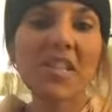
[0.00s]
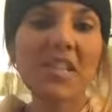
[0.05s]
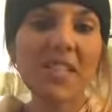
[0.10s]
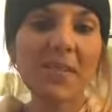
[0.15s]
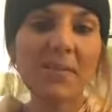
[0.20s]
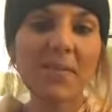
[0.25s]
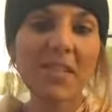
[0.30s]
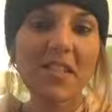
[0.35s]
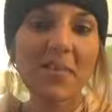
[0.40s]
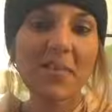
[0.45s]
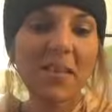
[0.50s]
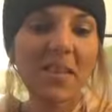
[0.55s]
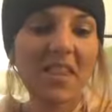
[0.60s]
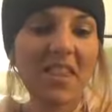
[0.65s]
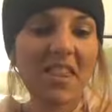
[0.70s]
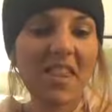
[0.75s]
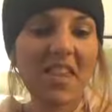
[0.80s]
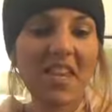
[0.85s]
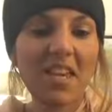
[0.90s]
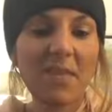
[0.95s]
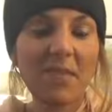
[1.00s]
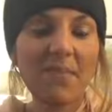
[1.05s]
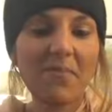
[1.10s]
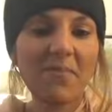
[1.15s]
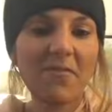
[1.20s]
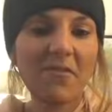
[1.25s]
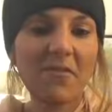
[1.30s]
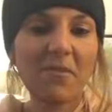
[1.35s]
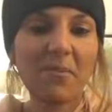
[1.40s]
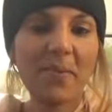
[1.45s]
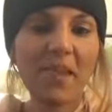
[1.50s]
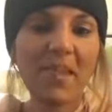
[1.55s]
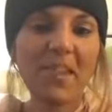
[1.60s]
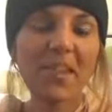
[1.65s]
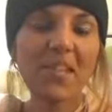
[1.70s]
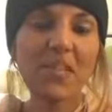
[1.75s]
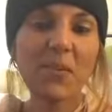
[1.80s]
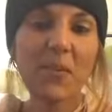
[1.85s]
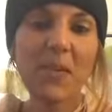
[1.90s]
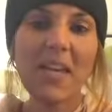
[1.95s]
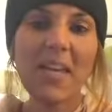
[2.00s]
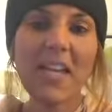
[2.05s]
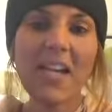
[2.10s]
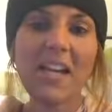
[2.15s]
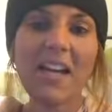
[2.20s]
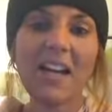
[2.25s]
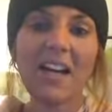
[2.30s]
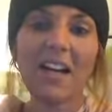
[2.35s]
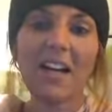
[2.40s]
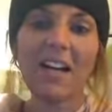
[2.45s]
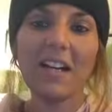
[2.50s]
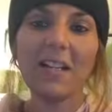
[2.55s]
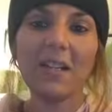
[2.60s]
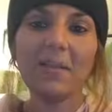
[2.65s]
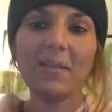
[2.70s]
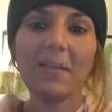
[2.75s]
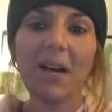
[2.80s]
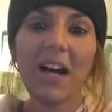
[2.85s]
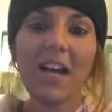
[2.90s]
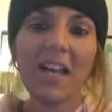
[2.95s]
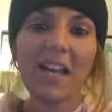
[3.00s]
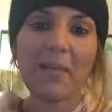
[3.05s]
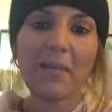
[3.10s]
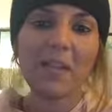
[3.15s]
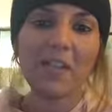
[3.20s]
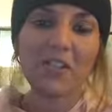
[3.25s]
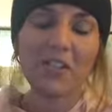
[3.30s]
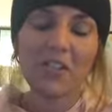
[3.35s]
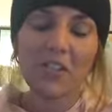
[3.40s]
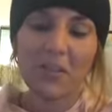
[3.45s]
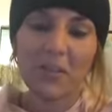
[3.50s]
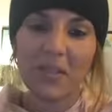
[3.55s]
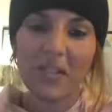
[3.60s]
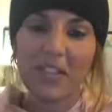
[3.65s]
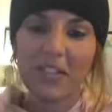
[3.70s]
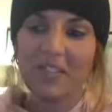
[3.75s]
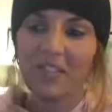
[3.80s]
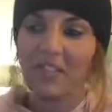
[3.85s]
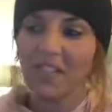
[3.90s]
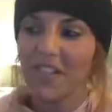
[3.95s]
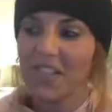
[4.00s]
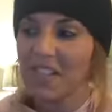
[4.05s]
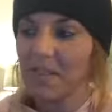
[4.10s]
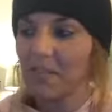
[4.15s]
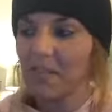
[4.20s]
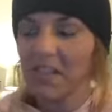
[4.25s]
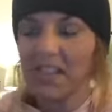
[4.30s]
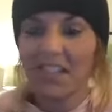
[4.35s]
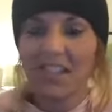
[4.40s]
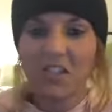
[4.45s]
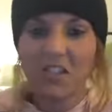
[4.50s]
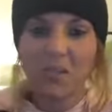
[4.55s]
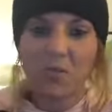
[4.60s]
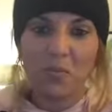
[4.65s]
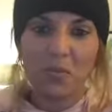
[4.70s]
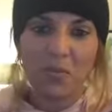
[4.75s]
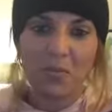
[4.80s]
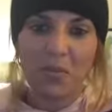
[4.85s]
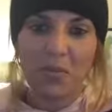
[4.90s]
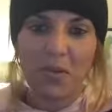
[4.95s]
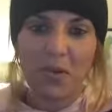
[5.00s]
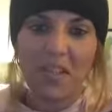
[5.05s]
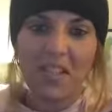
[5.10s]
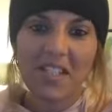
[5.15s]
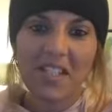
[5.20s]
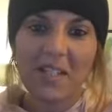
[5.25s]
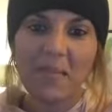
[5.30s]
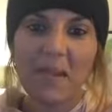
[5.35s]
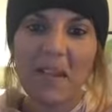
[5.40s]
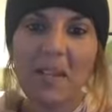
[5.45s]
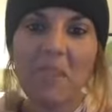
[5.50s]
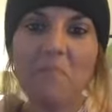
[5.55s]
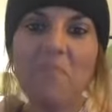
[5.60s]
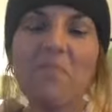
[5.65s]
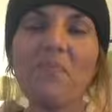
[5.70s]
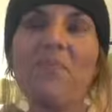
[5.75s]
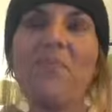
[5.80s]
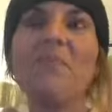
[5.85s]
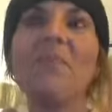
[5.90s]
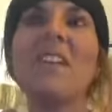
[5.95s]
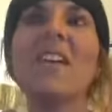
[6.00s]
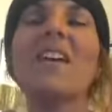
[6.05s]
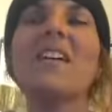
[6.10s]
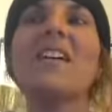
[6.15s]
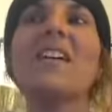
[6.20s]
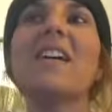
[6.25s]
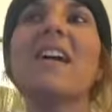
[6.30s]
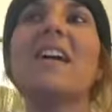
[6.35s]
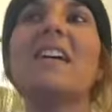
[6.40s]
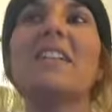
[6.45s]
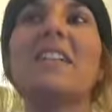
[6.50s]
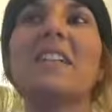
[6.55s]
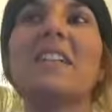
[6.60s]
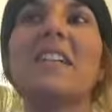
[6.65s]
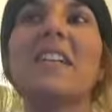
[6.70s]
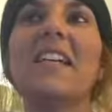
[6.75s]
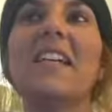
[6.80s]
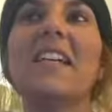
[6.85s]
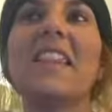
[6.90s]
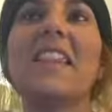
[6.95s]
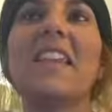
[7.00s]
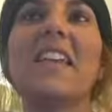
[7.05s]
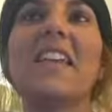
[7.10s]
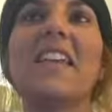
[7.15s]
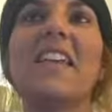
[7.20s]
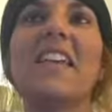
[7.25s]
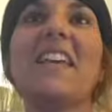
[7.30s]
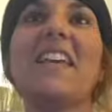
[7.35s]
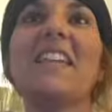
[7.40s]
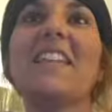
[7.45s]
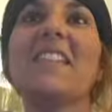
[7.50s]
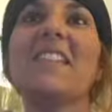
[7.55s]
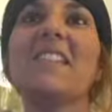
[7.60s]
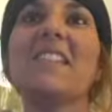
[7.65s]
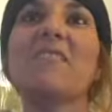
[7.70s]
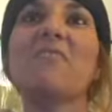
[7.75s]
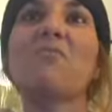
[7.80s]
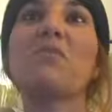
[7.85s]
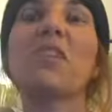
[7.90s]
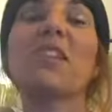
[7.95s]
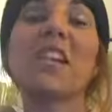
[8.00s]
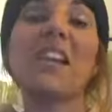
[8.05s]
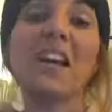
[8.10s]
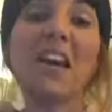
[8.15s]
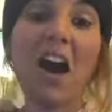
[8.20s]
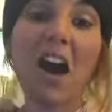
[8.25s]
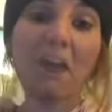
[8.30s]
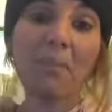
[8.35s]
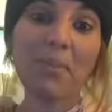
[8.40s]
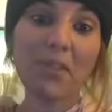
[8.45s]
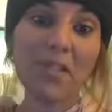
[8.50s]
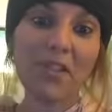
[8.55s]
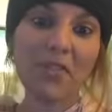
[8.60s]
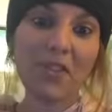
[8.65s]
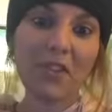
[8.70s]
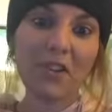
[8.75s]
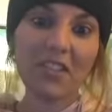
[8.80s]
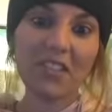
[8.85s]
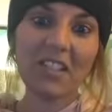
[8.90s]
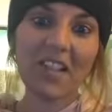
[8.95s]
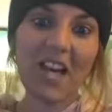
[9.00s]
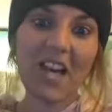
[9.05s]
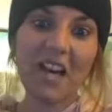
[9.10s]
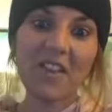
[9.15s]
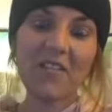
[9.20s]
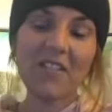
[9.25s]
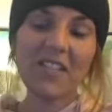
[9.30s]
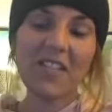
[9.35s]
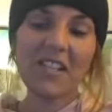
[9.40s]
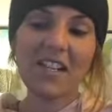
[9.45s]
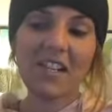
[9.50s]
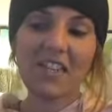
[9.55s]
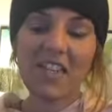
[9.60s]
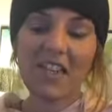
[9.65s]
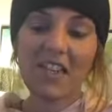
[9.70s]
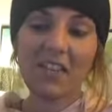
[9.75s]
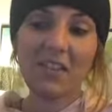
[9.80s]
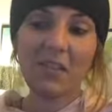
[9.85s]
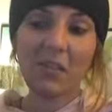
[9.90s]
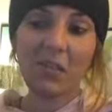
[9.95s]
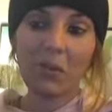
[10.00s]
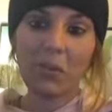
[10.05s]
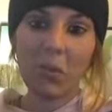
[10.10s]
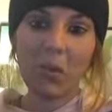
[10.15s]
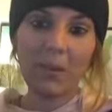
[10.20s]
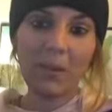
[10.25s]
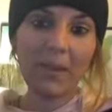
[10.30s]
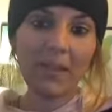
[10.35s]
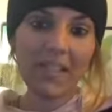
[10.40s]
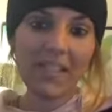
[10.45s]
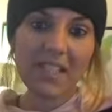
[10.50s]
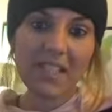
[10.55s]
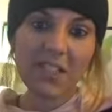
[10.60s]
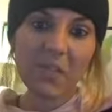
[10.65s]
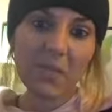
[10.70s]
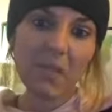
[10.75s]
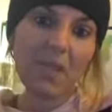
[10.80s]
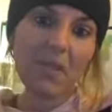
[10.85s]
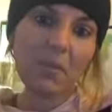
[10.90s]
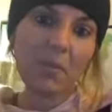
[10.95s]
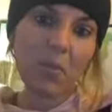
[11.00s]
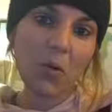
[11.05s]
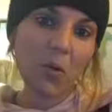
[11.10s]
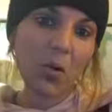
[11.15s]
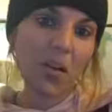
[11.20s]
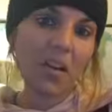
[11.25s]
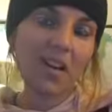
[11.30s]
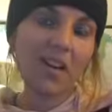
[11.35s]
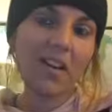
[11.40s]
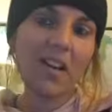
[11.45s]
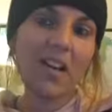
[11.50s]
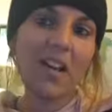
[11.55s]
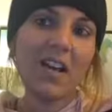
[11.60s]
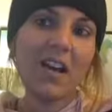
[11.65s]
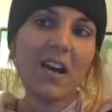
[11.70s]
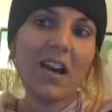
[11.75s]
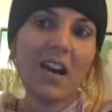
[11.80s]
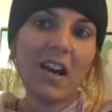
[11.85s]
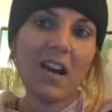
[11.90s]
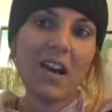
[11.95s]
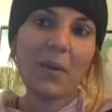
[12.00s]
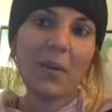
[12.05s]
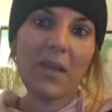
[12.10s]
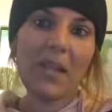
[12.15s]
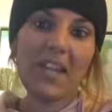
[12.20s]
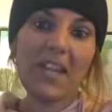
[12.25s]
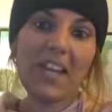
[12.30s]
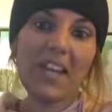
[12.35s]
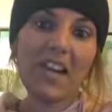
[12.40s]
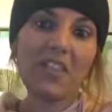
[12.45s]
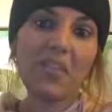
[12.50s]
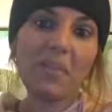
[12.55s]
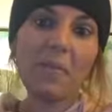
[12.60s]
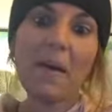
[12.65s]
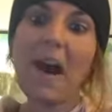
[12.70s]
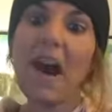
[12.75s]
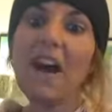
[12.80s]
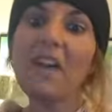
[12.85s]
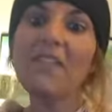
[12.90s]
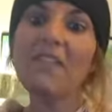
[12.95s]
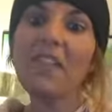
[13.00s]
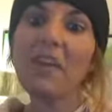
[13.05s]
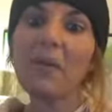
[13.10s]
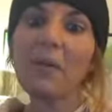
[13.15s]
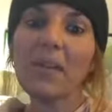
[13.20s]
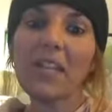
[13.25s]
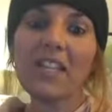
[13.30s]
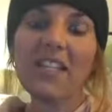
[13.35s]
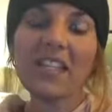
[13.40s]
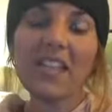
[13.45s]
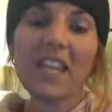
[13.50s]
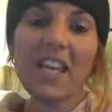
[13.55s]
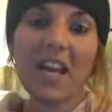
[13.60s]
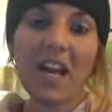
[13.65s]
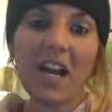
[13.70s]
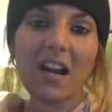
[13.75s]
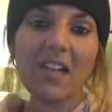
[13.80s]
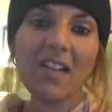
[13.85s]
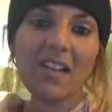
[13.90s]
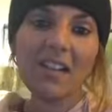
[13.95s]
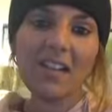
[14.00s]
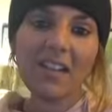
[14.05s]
Seems to be the theme for me this week. I am an intuitive. It's something that's super important to me. I think it's really a compass for our lives, and I think the more we listen to it, the more we can get on the path that we need to get on.